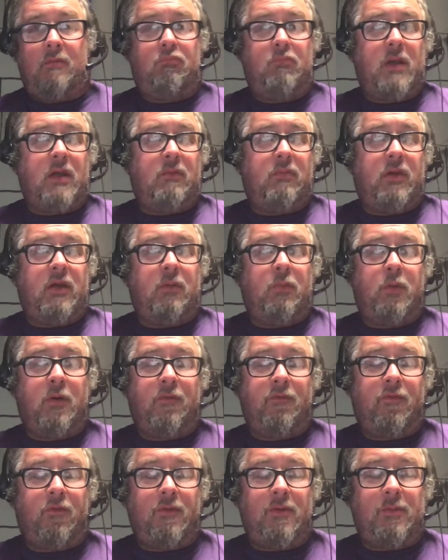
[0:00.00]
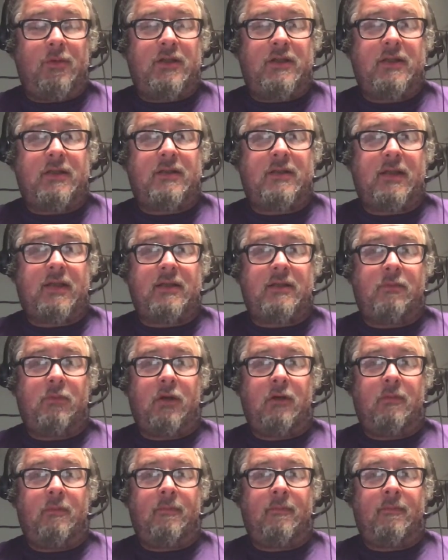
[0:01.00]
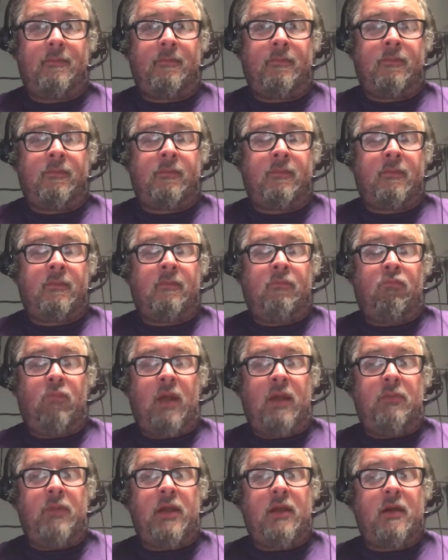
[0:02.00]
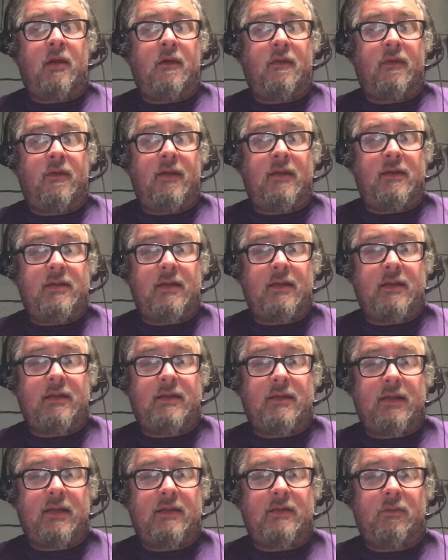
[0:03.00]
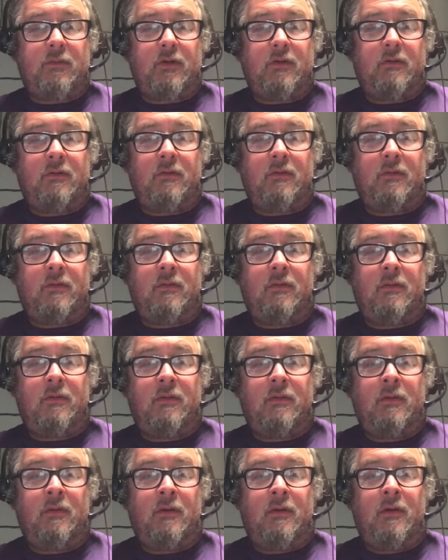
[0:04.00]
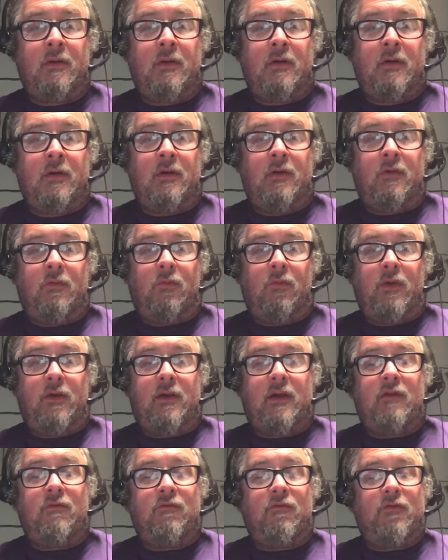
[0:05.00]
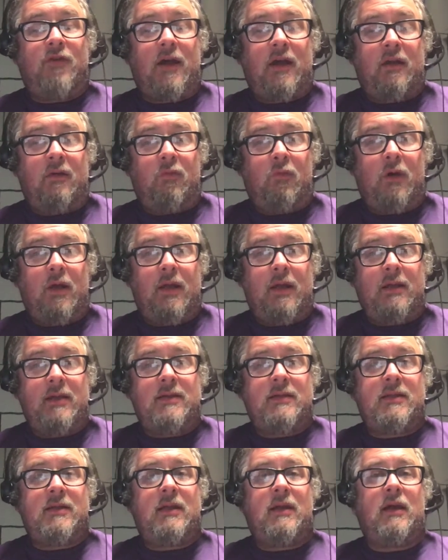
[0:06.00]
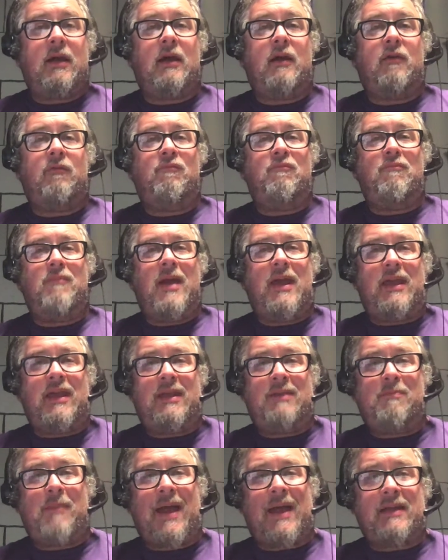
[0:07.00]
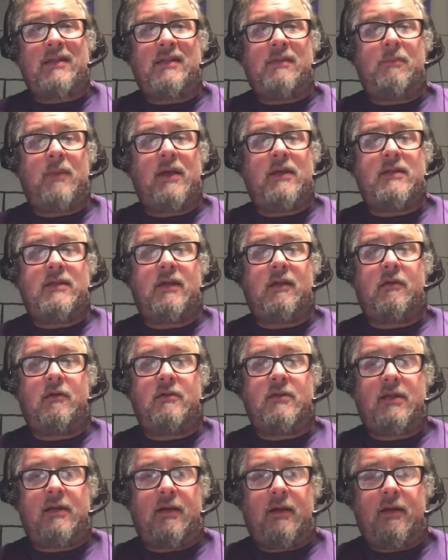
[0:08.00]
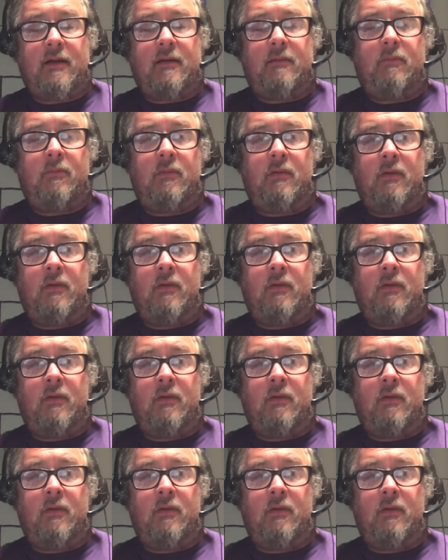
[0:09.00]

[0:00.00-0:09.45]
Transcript: maybe a performance assessment, maybe an authentic assessment. We can find ways of make maximizing our time